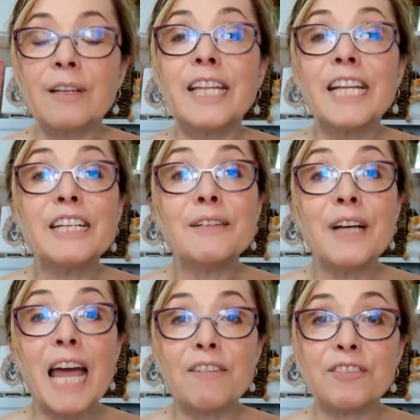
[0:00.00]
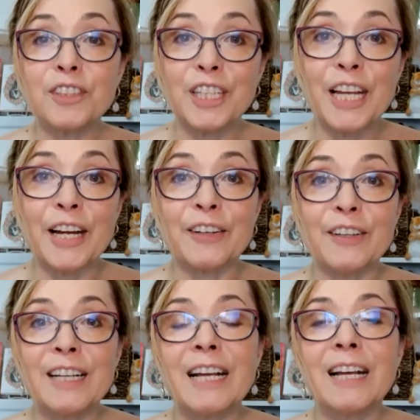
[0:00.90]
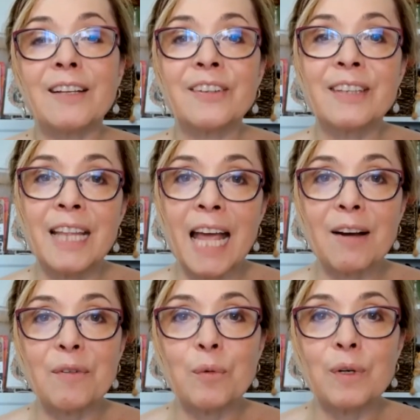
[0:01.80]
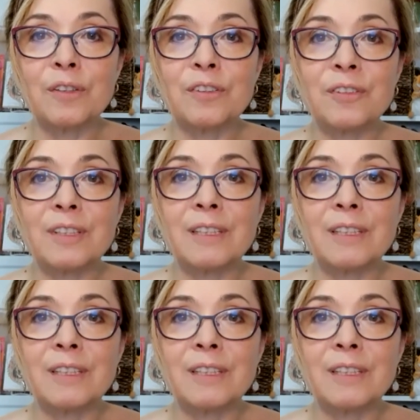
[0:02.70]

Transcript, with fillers: Think of aftercare as that which